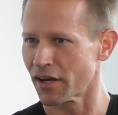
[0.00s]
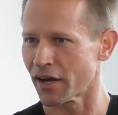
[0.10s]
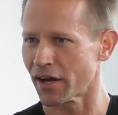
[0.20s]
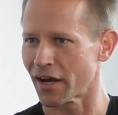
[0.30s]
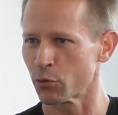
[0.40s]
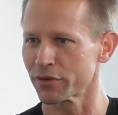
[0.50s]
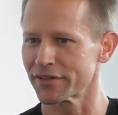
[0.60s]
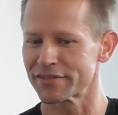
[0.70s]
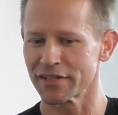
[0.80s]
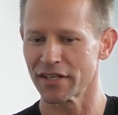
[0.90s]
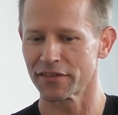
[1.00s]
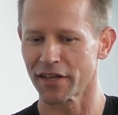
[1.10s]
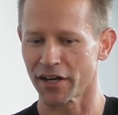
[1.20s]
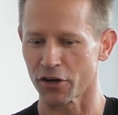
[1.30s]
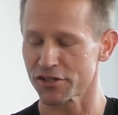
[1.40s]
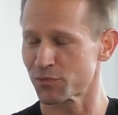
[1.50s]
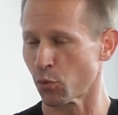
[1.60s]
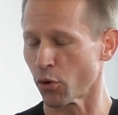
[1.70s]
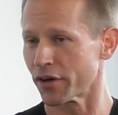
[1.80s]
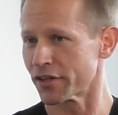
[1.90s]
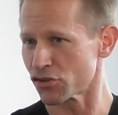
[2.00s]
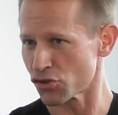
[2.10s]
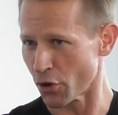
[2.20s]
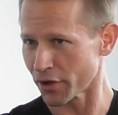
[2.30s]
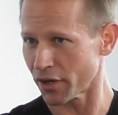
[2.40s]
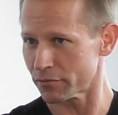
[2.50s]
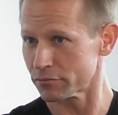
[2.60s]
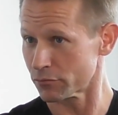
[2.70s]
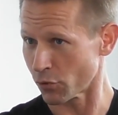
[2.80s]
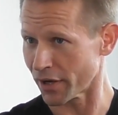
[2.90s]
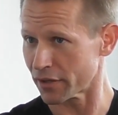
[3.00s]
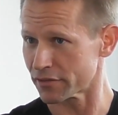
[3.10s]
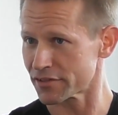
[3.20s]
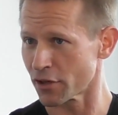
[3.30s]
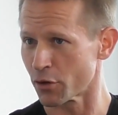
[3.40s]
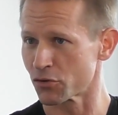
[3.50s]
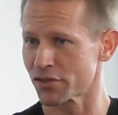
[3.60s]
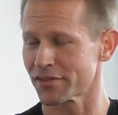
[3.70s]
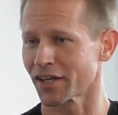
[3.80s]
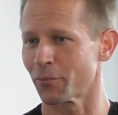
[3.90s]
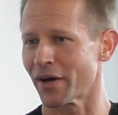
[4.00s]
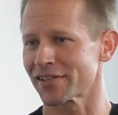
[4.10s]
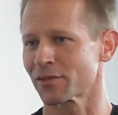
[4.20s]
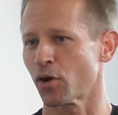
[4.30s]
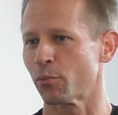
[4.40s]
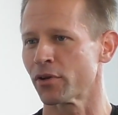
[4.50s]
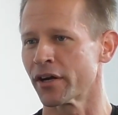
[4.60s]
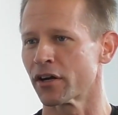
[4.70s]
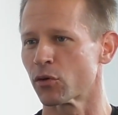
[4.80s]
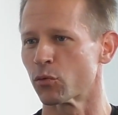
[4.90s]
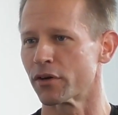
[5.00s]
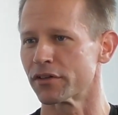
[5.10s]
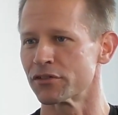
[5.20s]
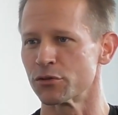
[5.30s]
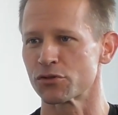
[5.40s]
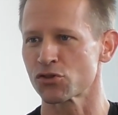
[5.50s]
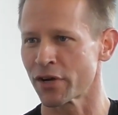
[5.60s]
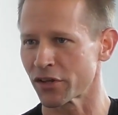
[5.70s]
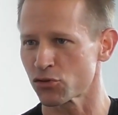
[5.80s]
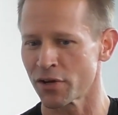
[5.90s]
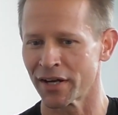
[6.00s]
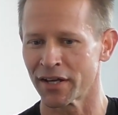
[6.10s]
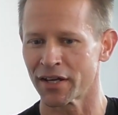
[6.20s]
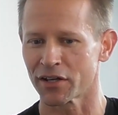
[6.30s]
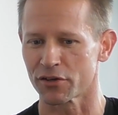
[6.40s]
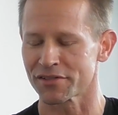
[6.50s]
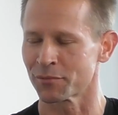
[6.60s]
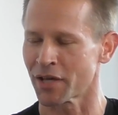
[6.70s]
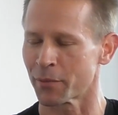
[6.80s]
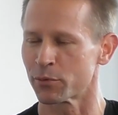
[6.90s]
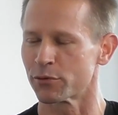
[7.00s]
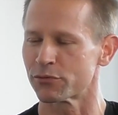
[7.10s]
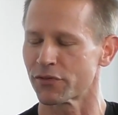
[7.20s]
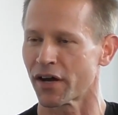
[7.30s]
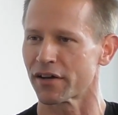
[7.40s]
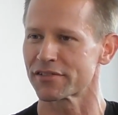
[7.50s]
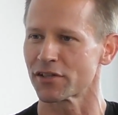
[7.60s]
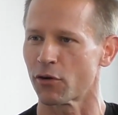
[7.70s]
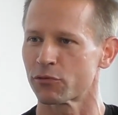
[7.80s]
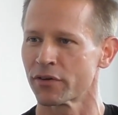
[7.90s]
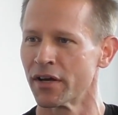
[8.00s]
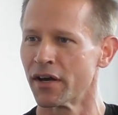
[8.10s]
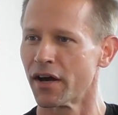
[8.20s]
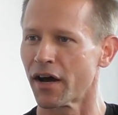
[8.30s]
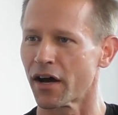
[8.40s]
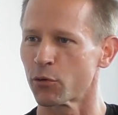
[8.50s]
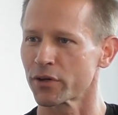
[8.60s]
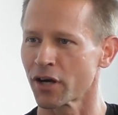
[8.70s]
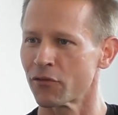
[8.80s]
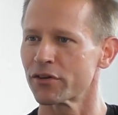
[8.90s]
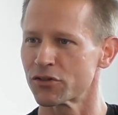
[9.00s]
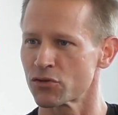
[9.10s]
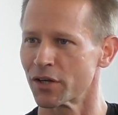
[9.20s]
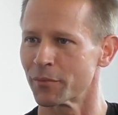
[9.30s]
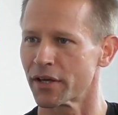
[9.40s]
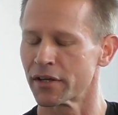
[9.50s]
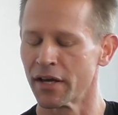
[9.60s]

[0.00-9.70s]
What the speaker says: I really see that our sport is yoga, right? So just like a basketball player would do strength training or some type of self-recovery treatment,